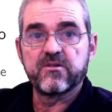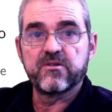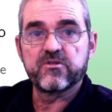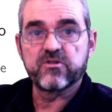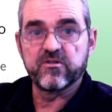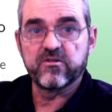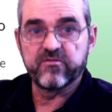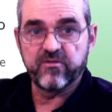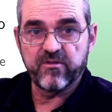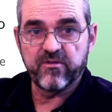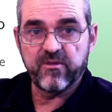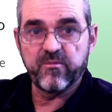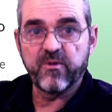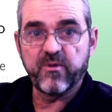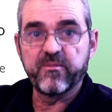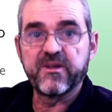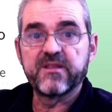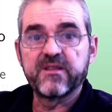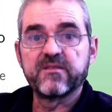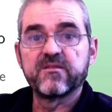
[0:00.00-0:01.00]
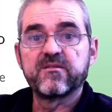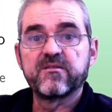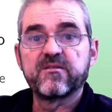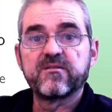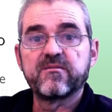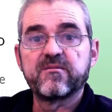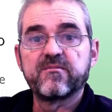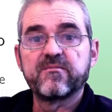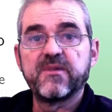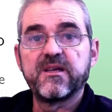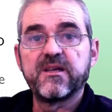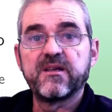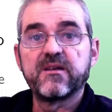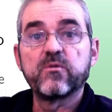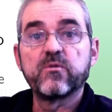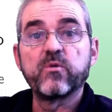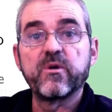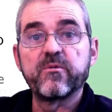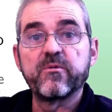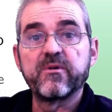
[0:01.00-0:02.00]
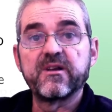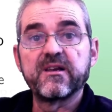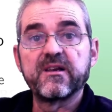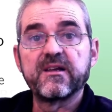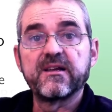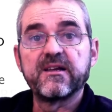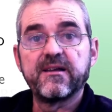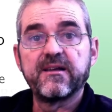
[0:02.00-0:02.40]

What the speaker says: So for the moment being, we will